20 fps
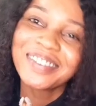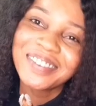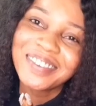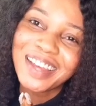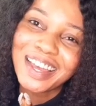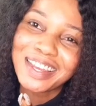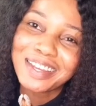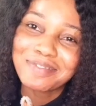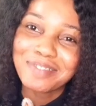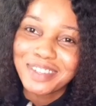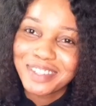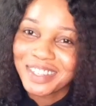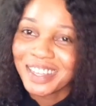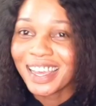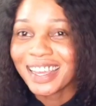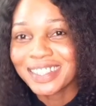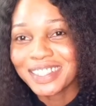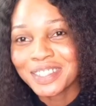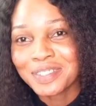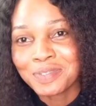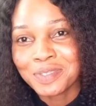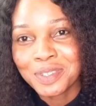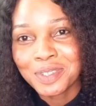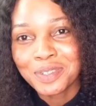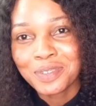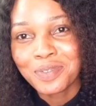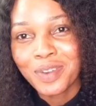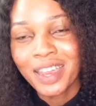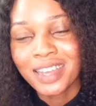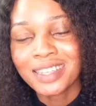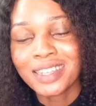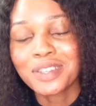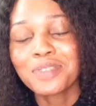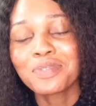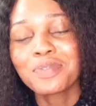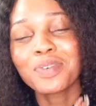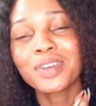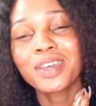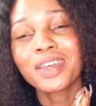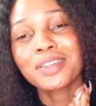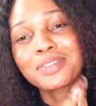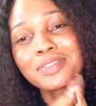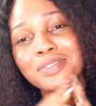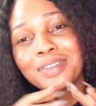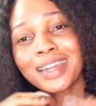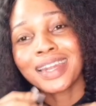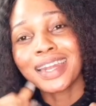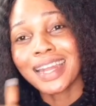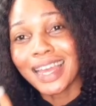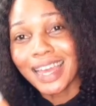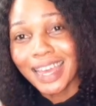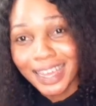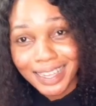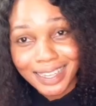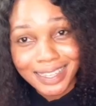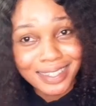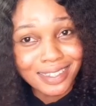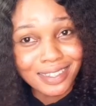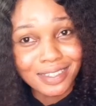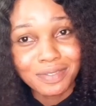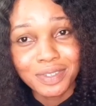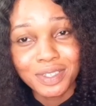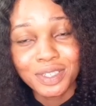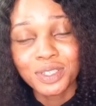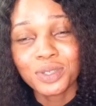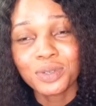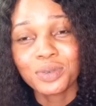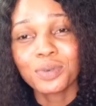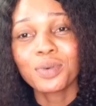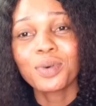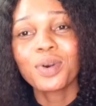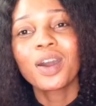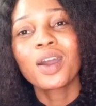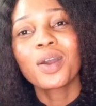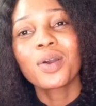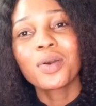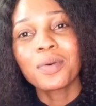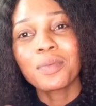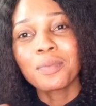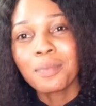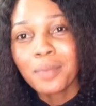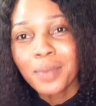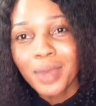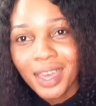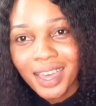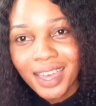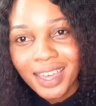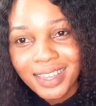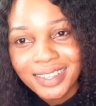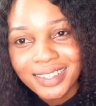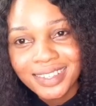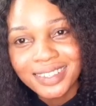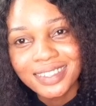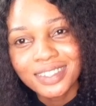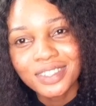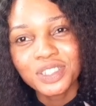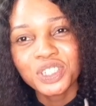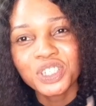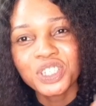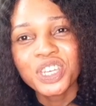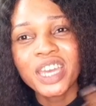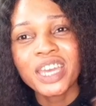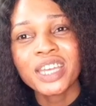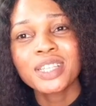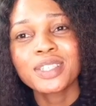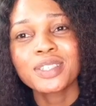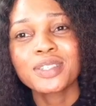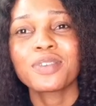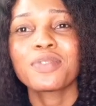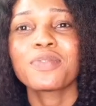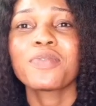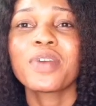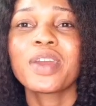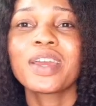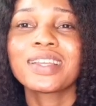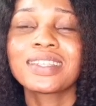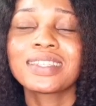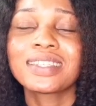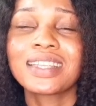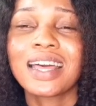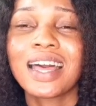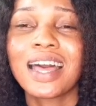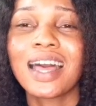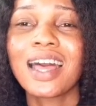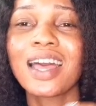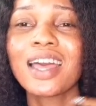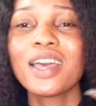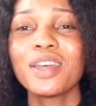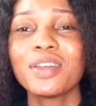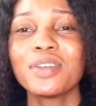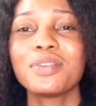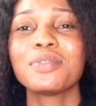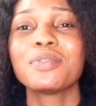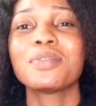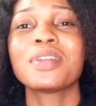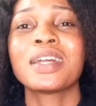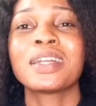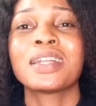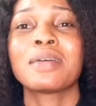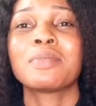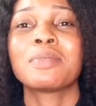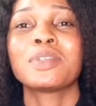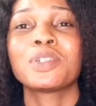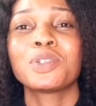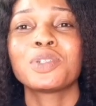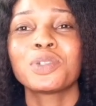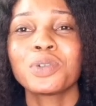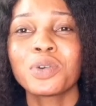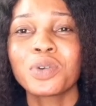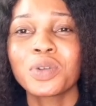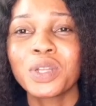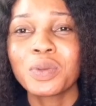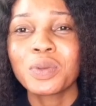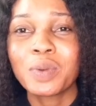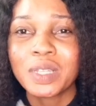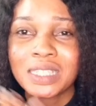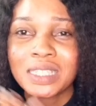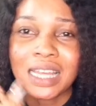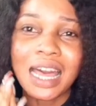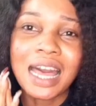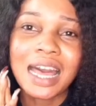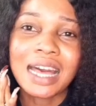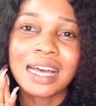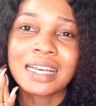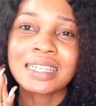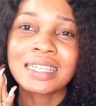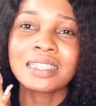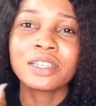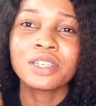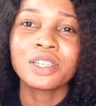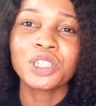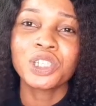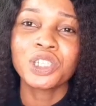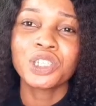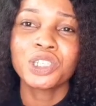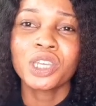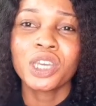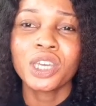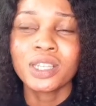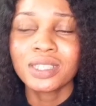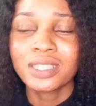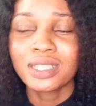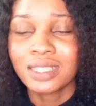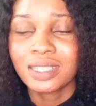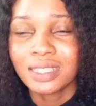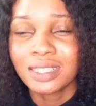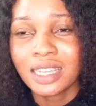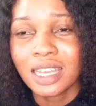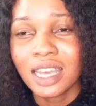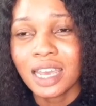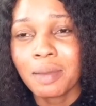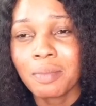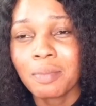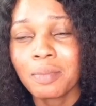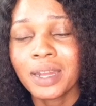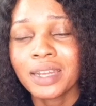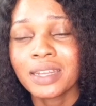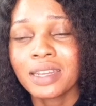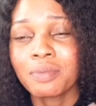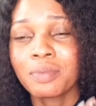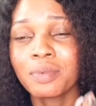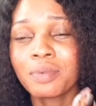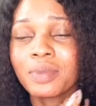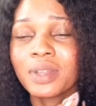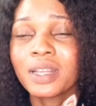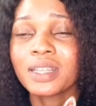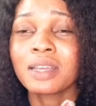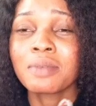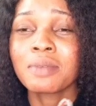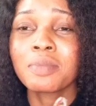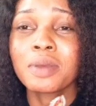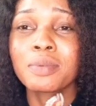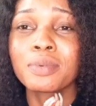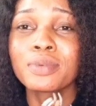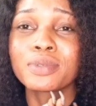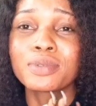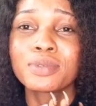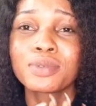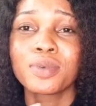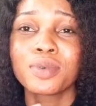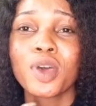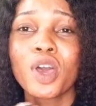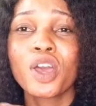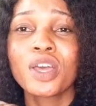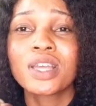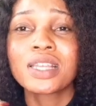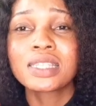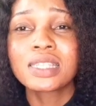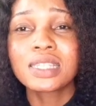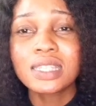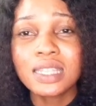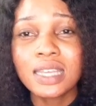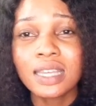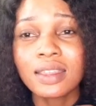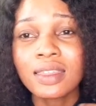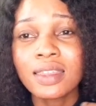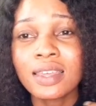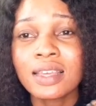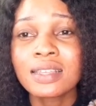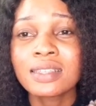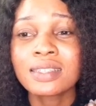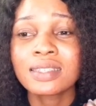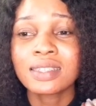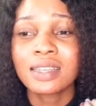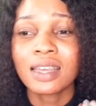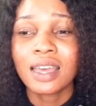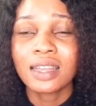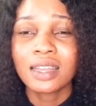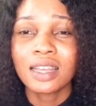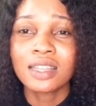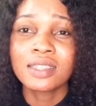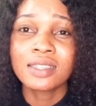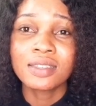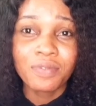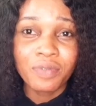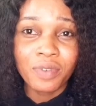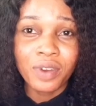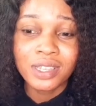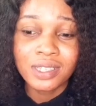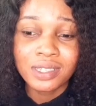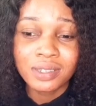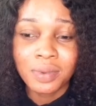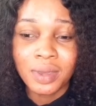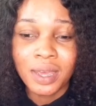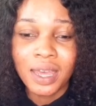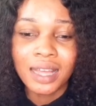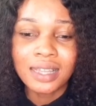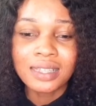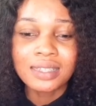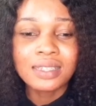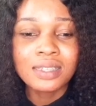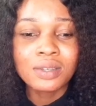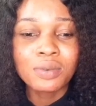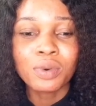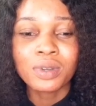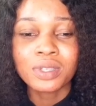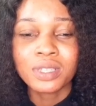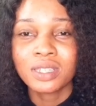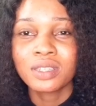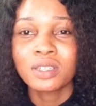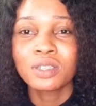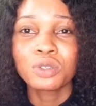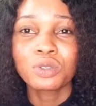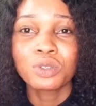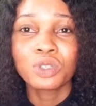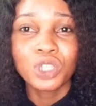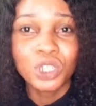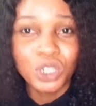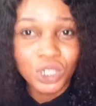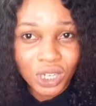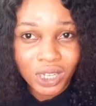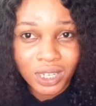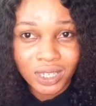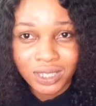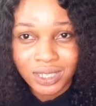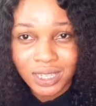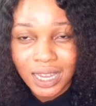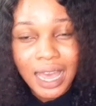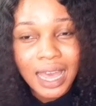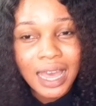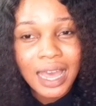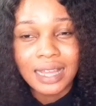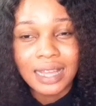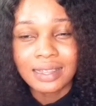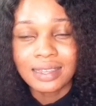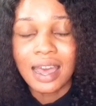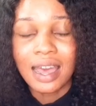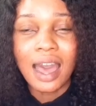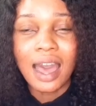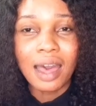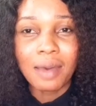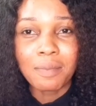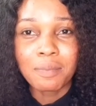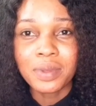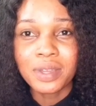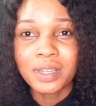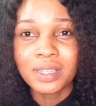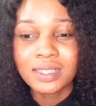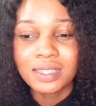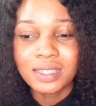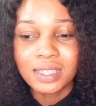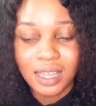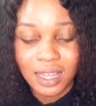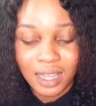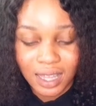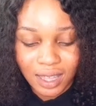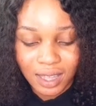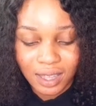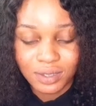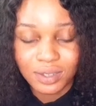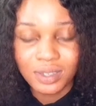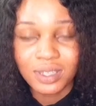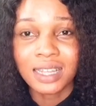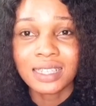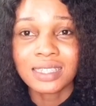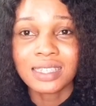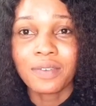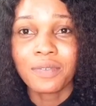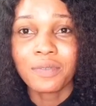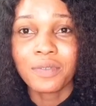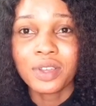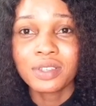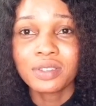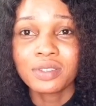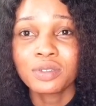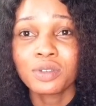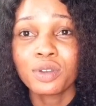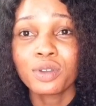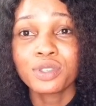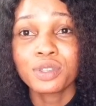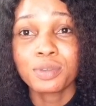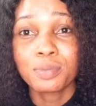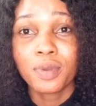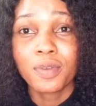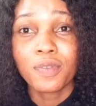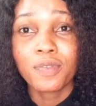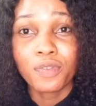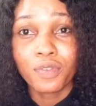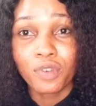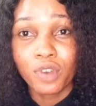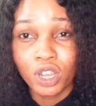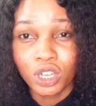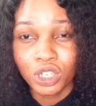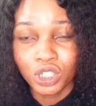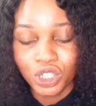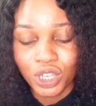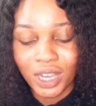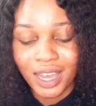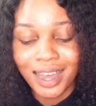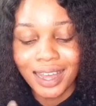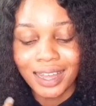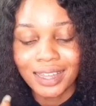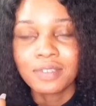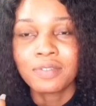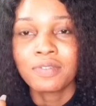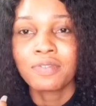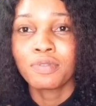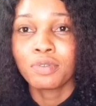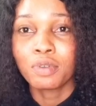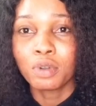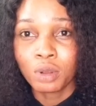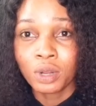So I am going to end this video right here. Don't forget to like this video, comment, share it to your friends that you know that I've been struggling with acne. Share it to them. Let them be able to see things in a different way and see what they need to change their habits so that their face is going to be fresh and